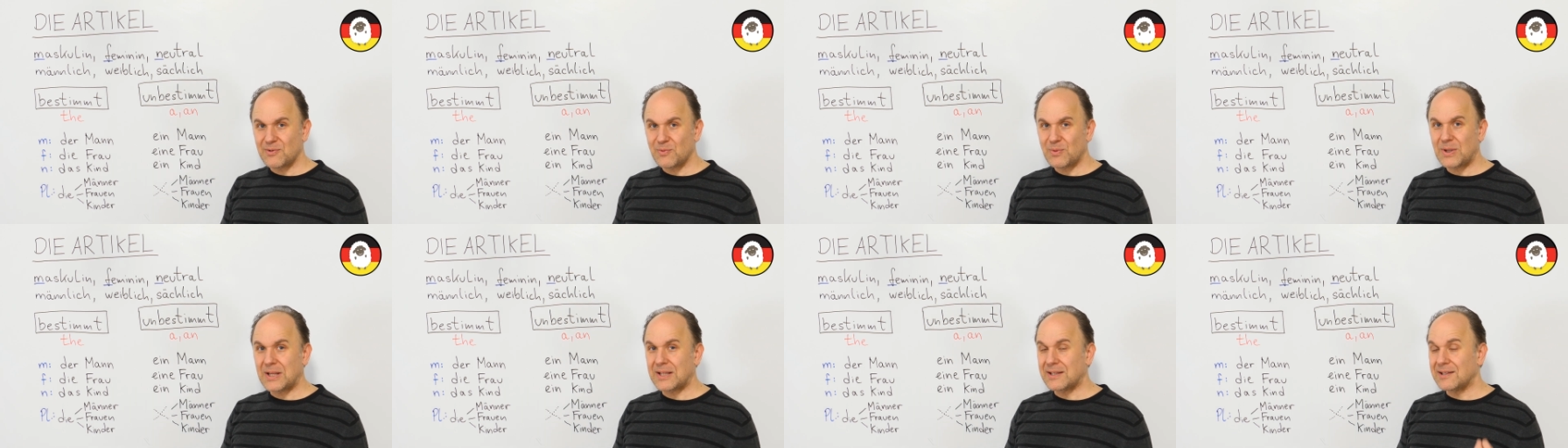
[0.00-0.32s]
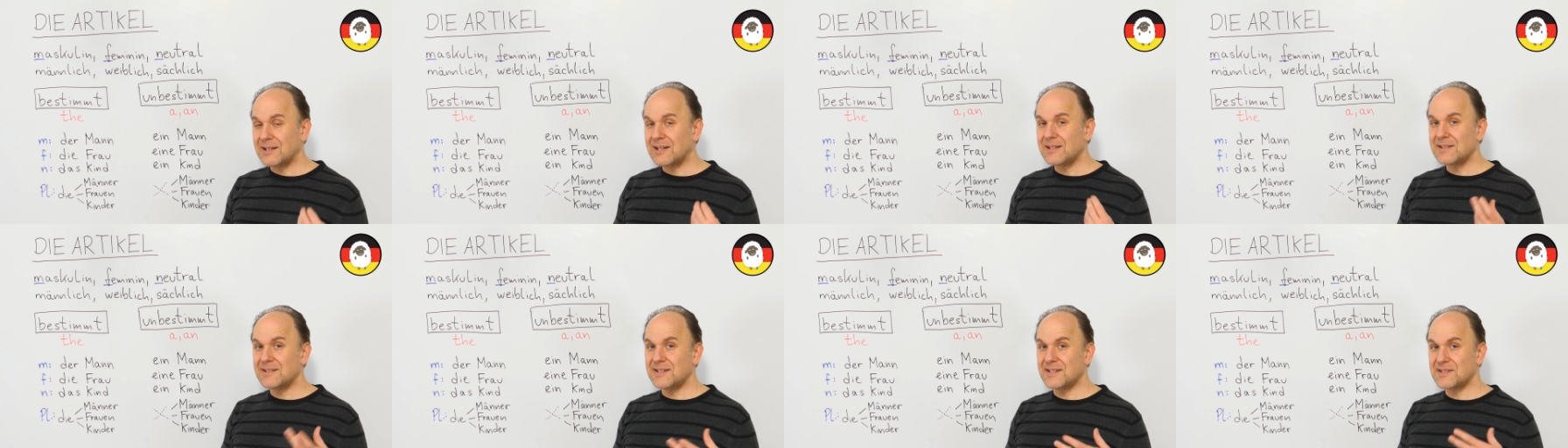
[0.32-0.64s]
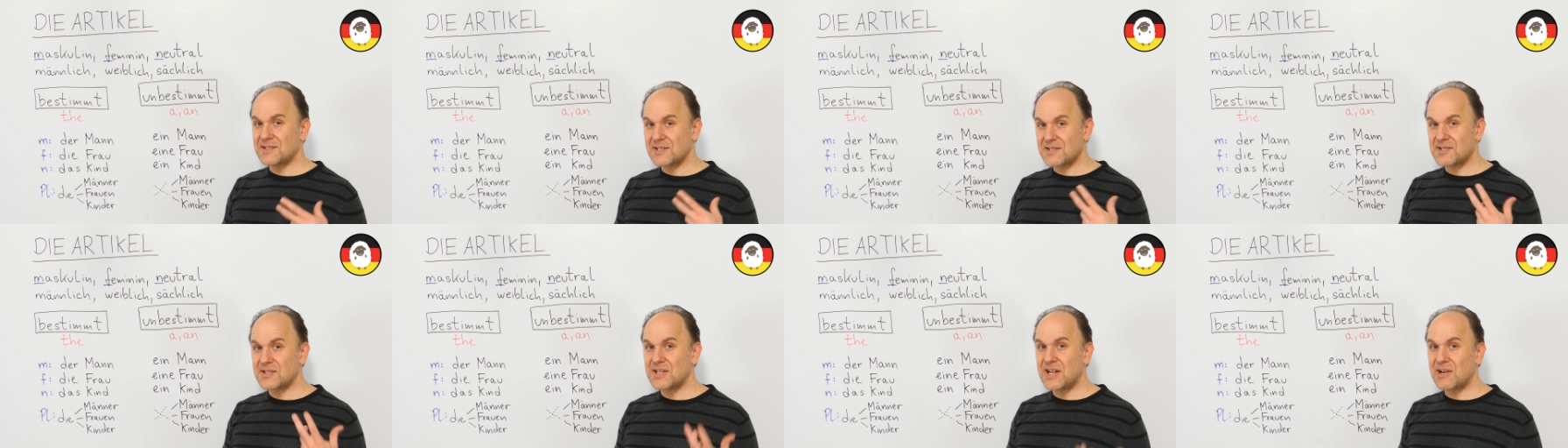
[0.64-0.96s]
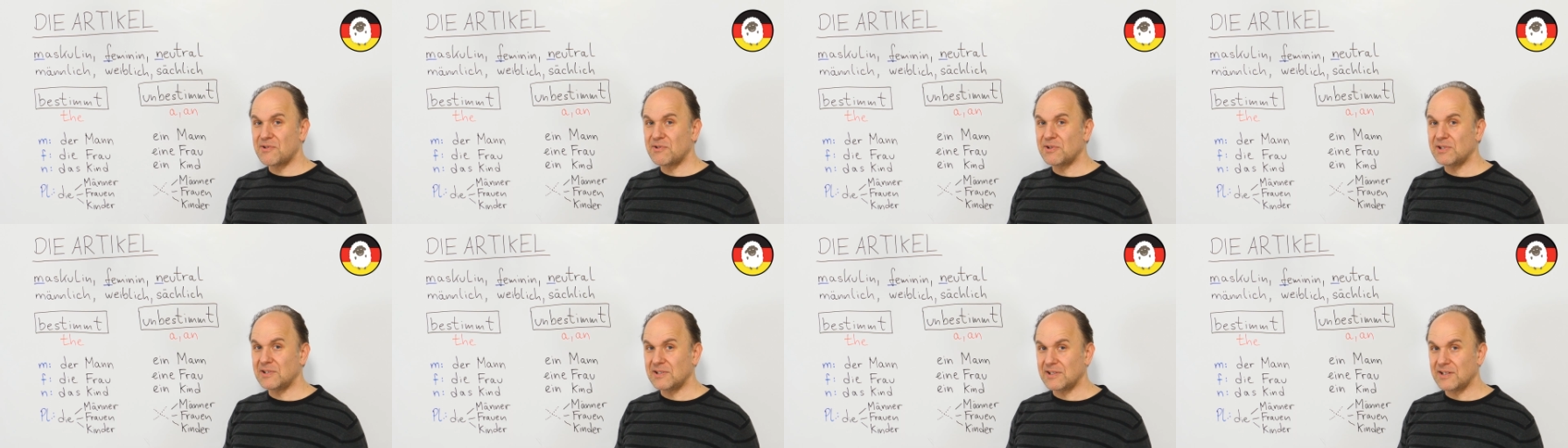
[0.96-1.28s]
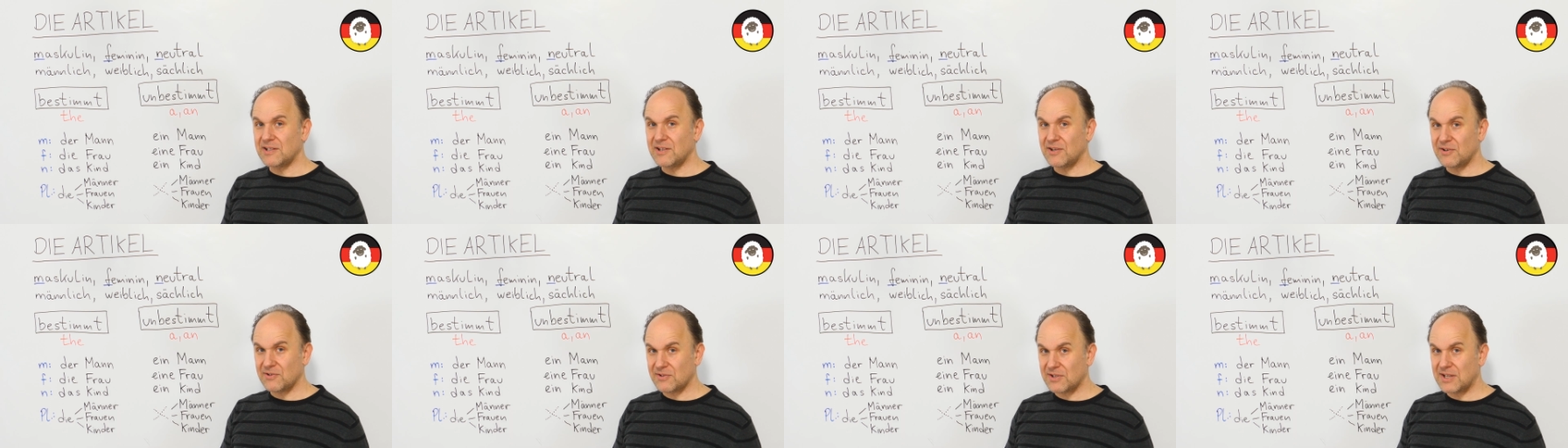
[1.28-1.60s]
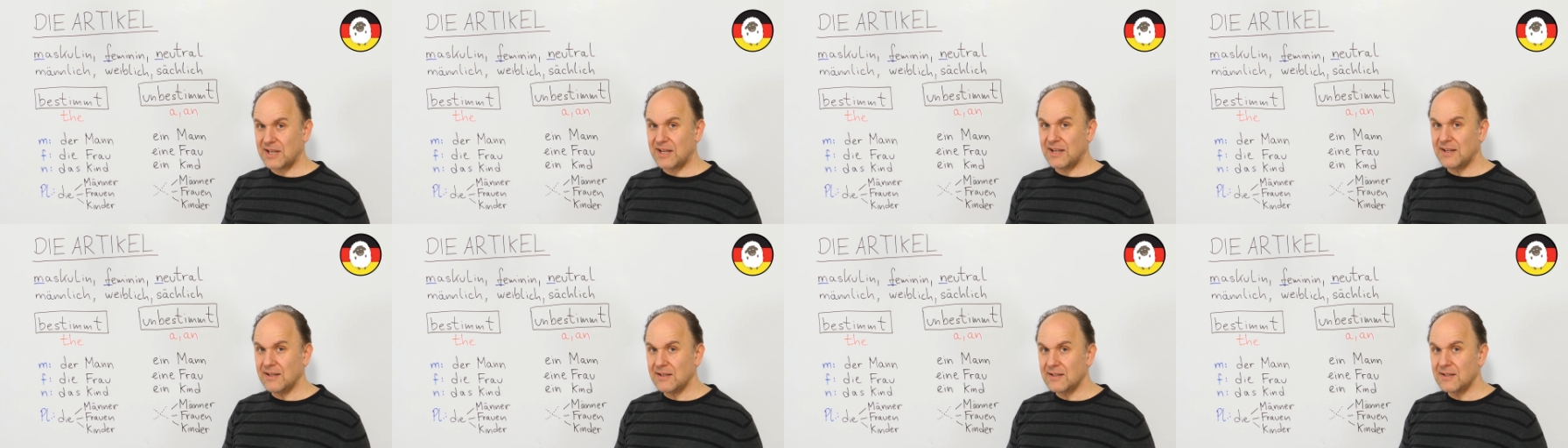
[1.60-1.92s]
Well, not necessarily,
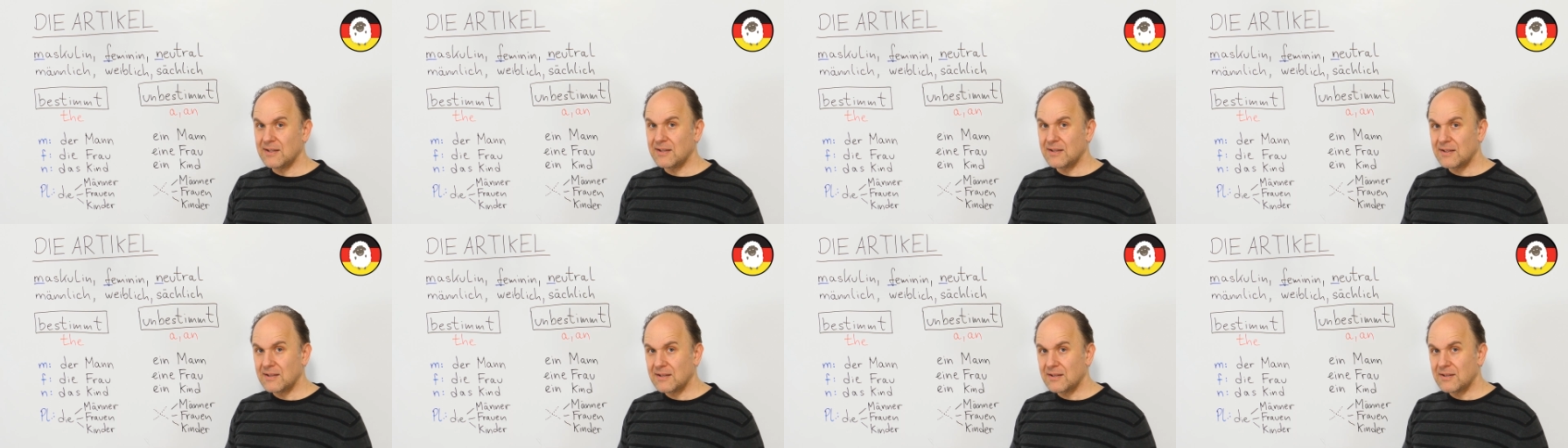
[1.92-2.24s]
okay?